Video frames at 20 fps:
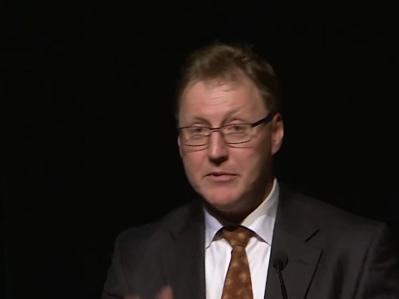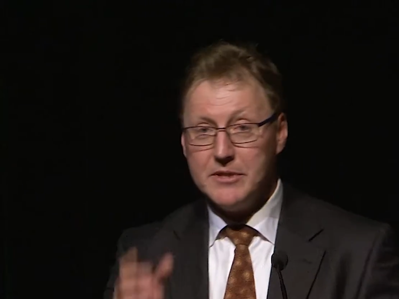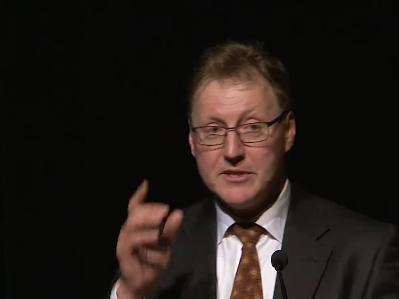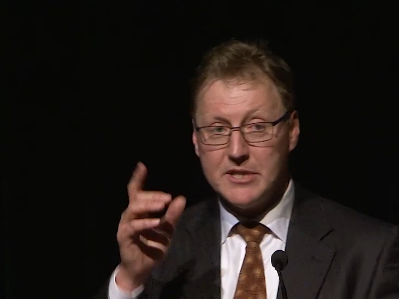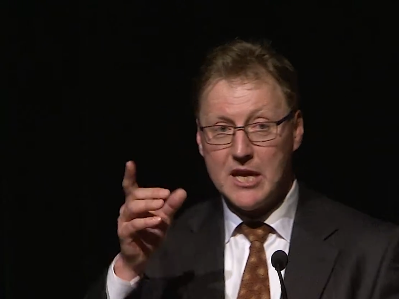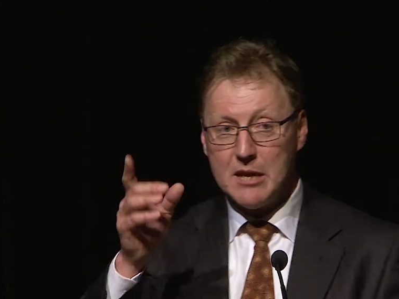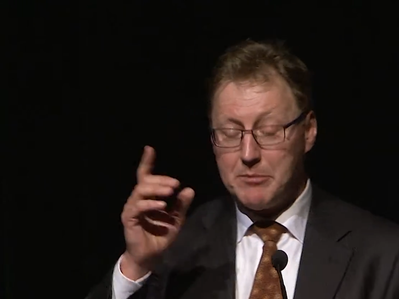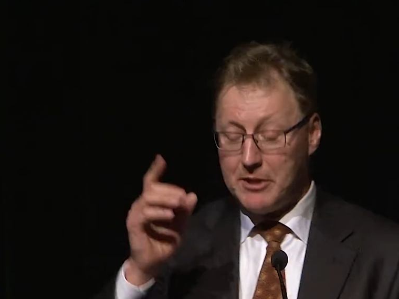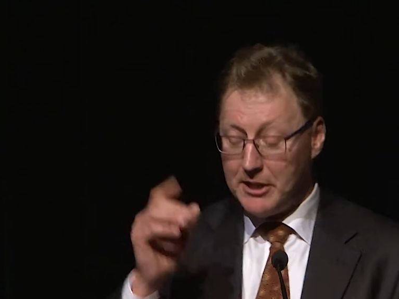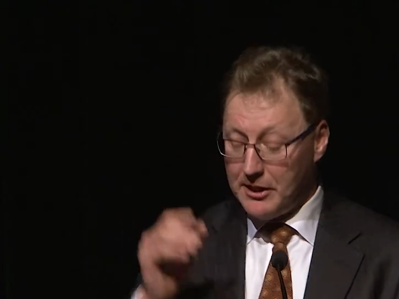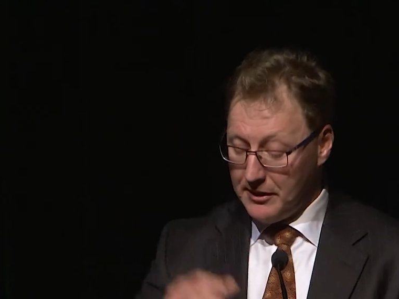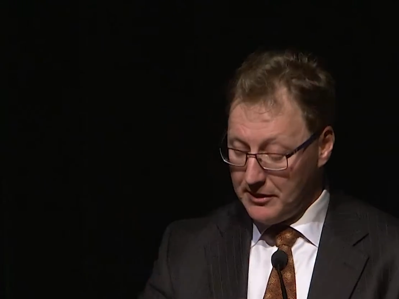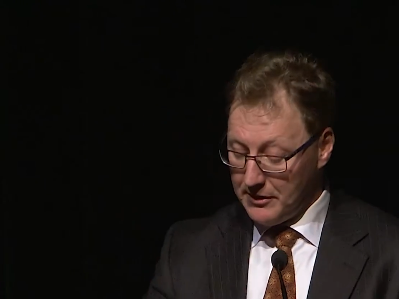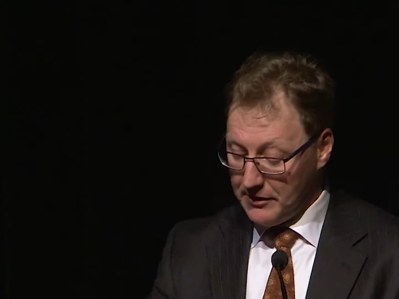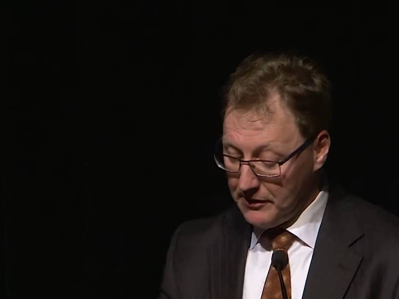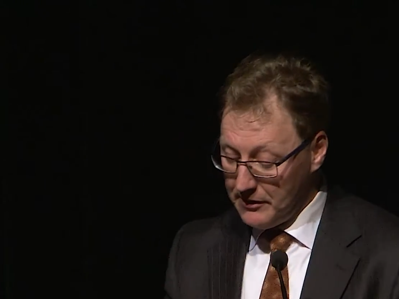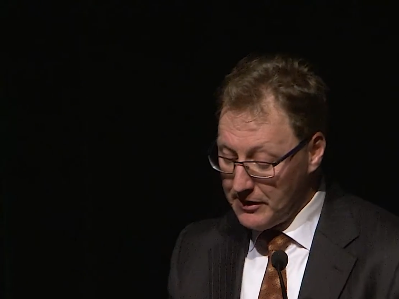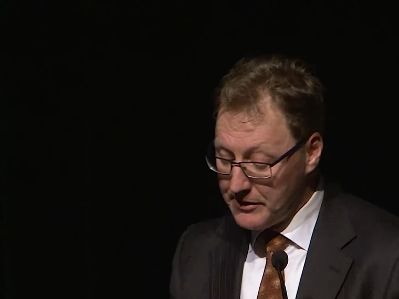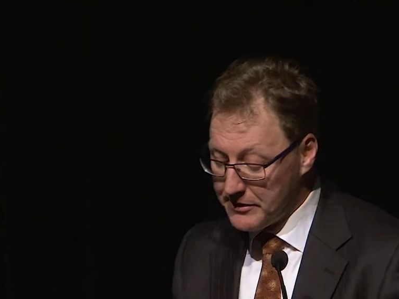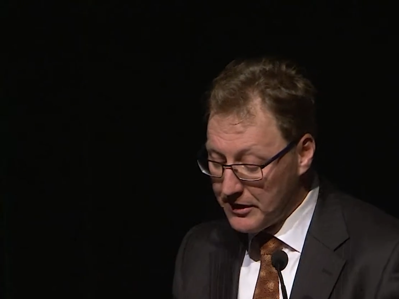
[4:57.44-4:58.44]
Debbie,
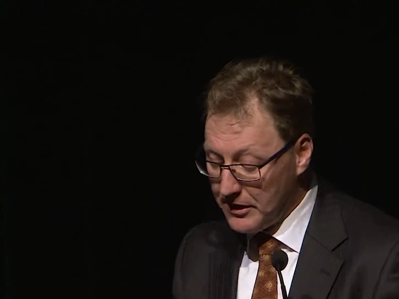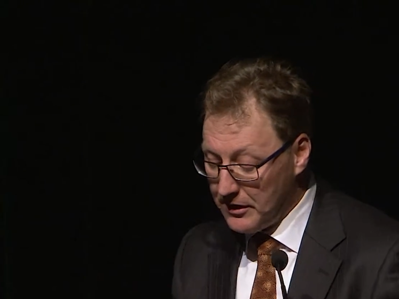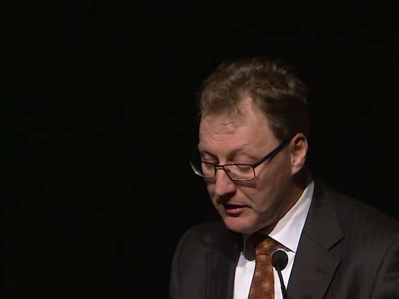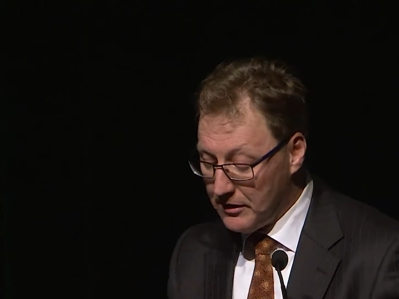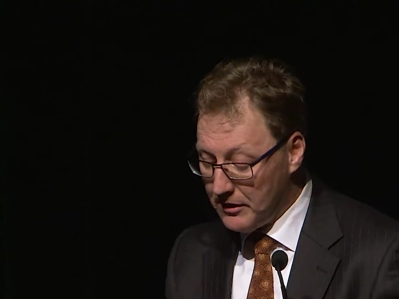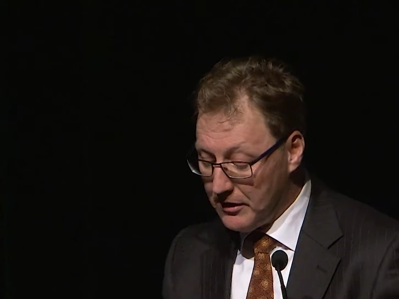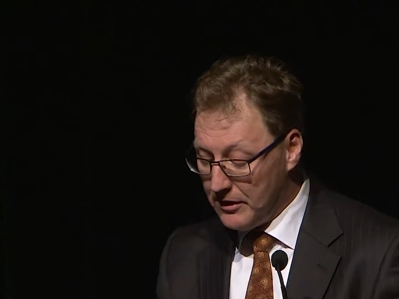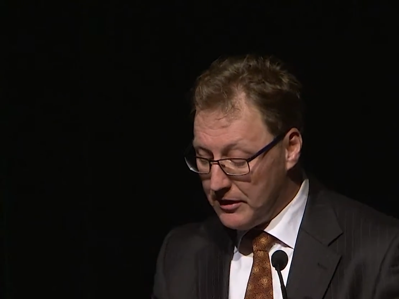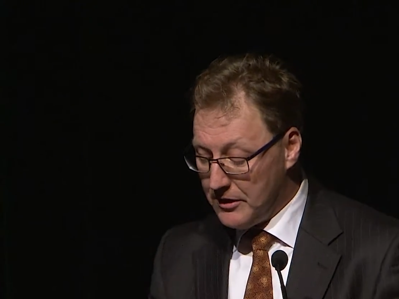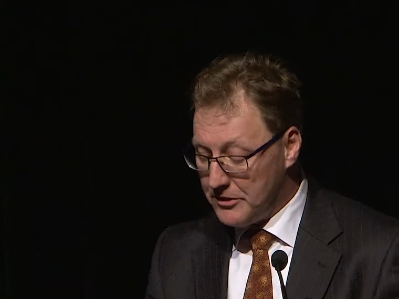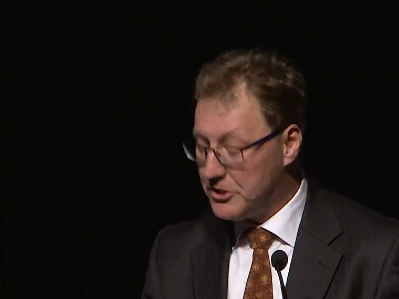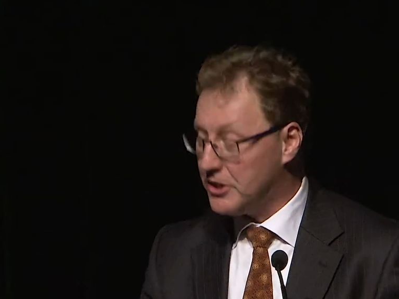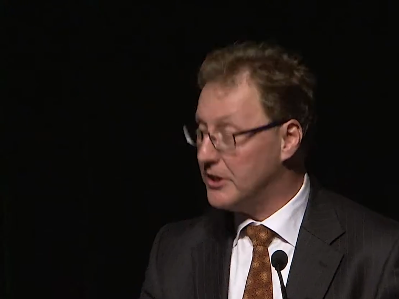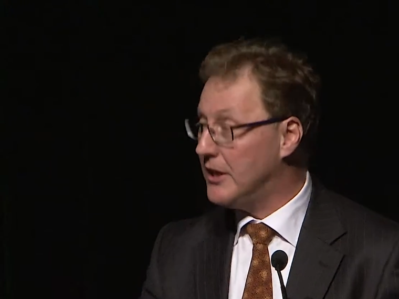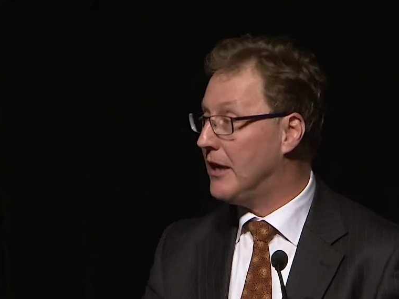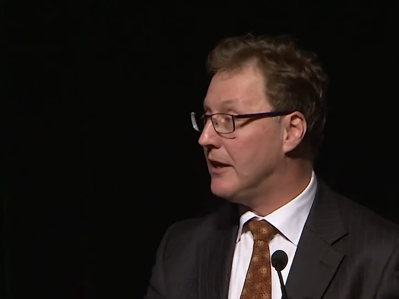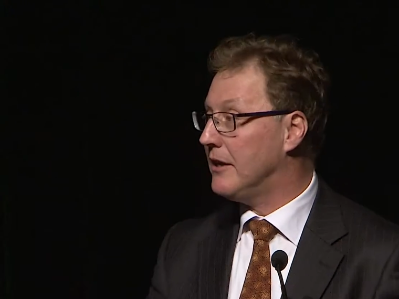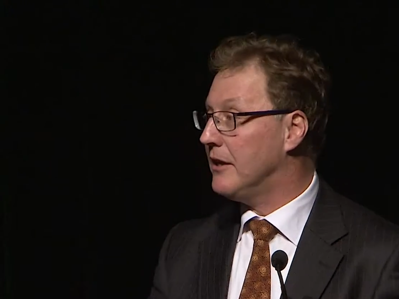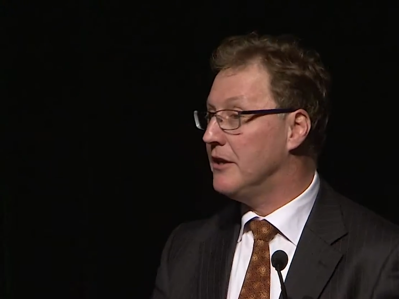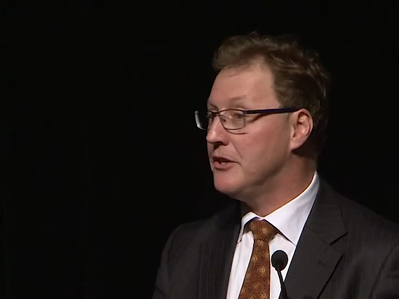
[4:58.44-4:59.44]
Lizzie,
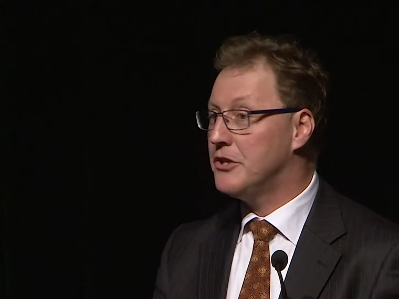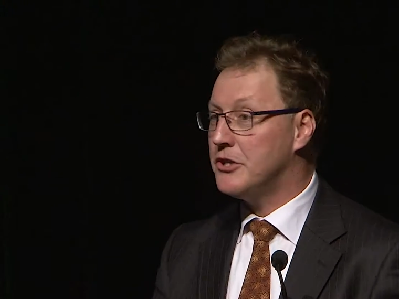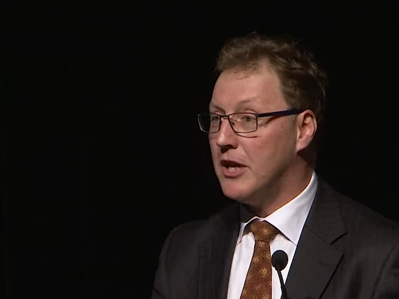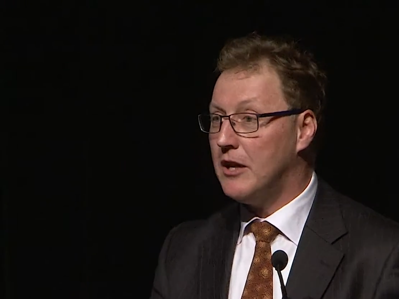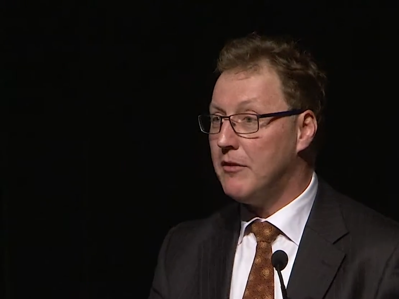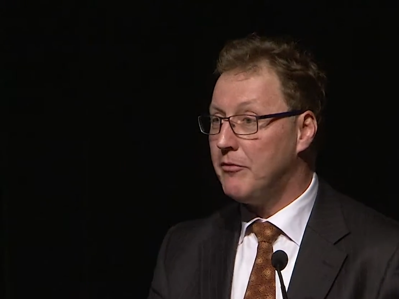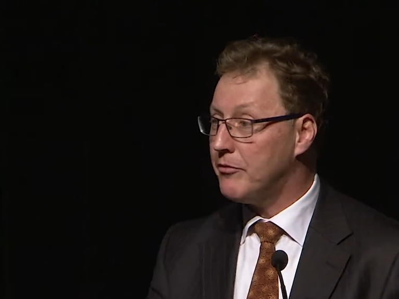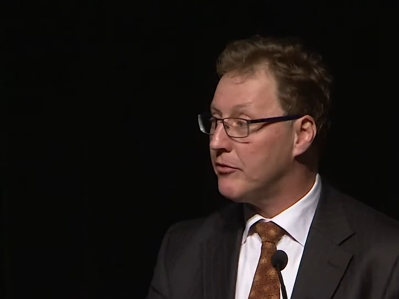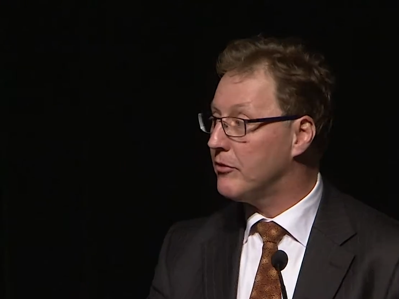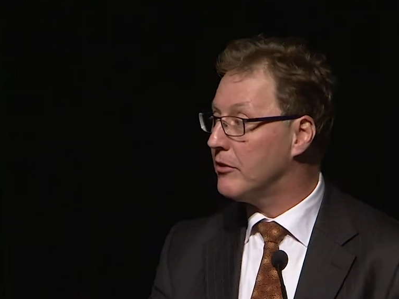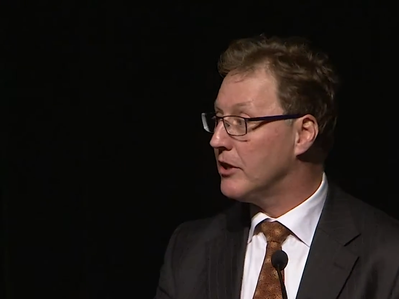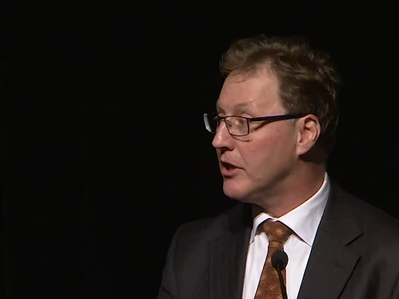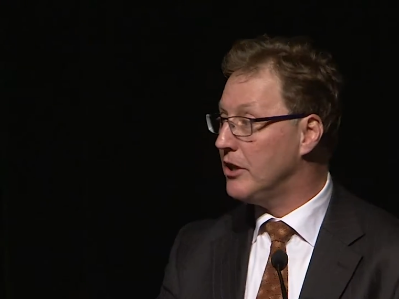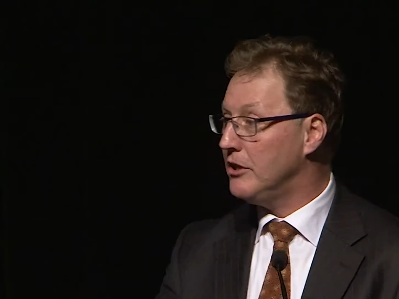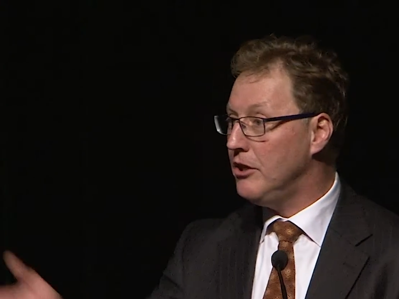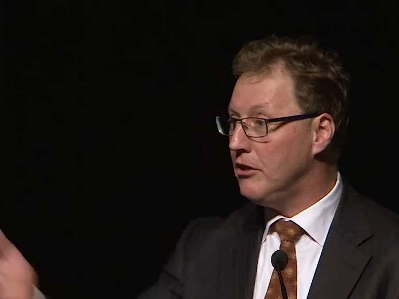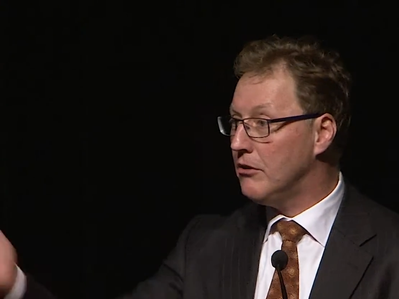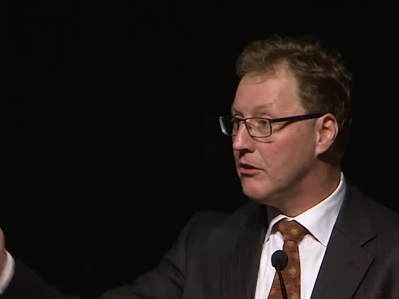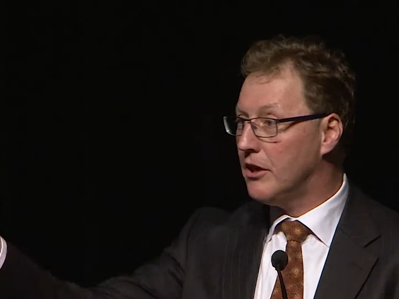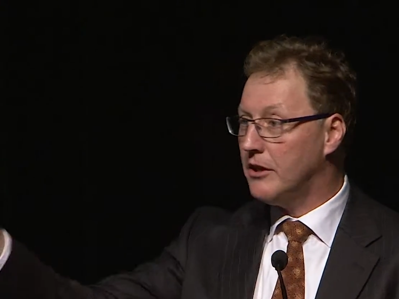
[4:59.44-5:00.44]
Jeanette and Jeff, can
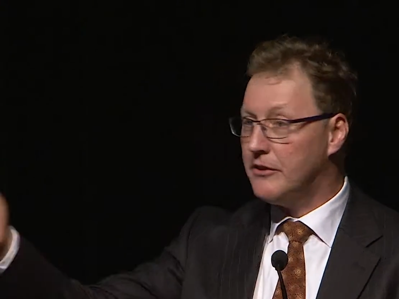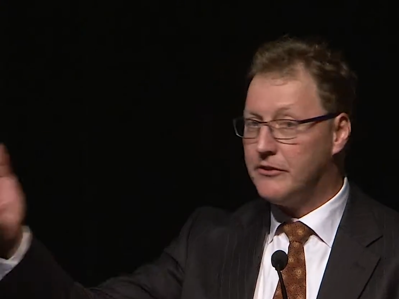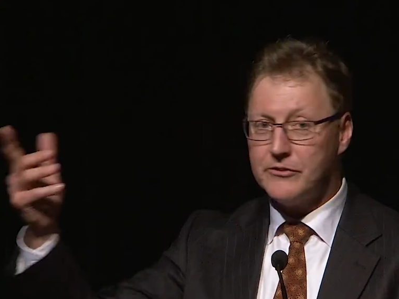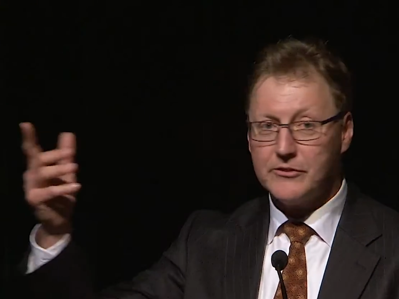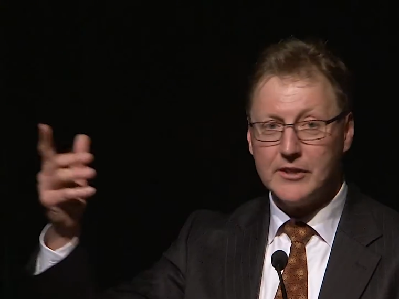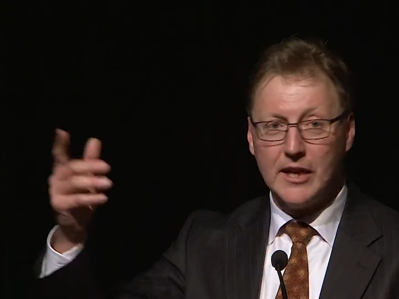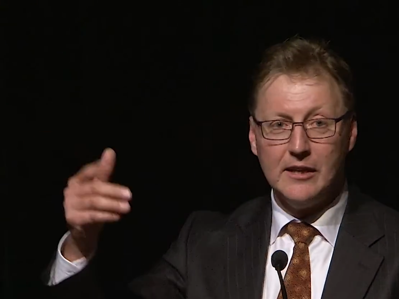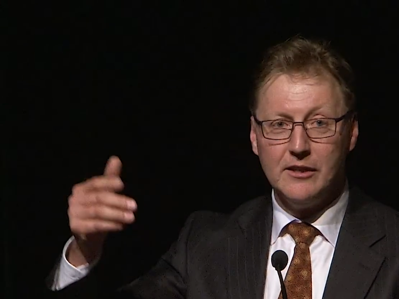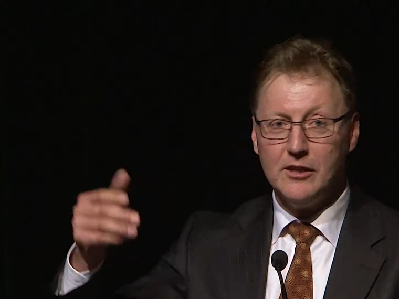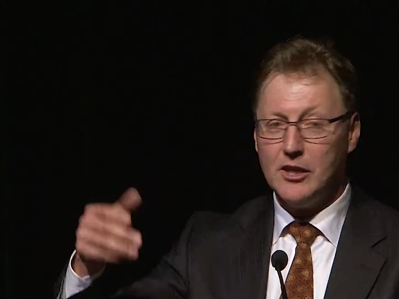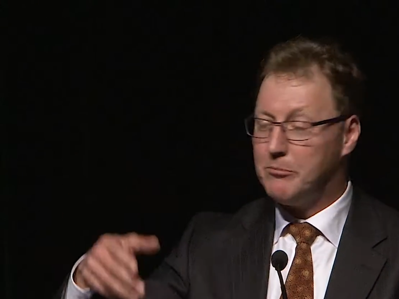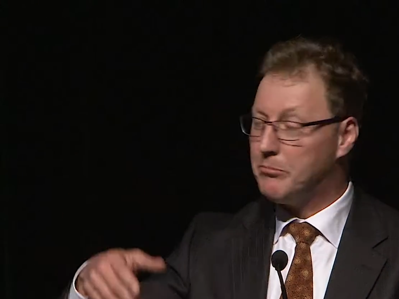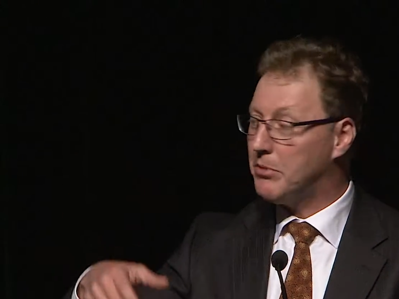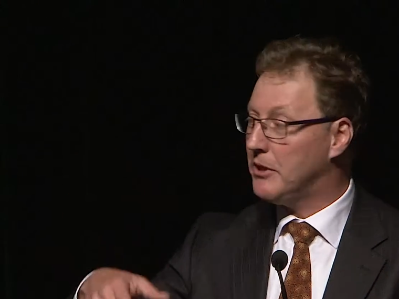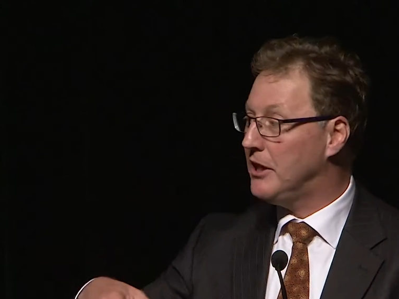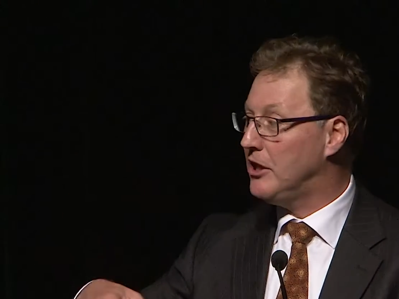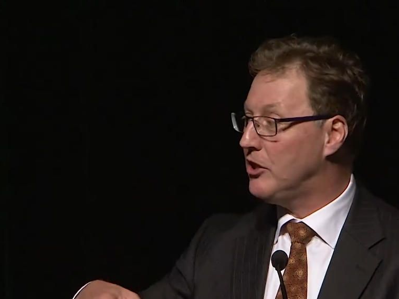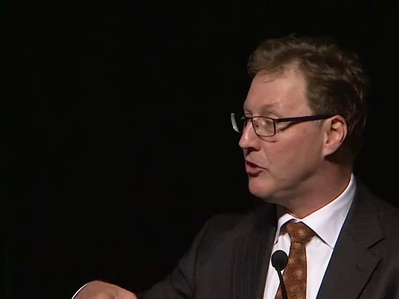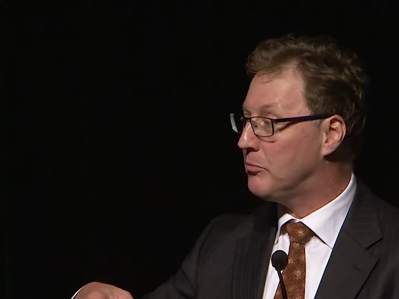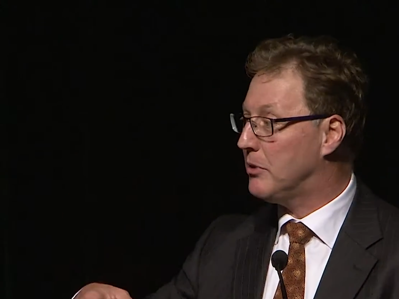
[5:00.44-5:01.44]
you guys stand up, please?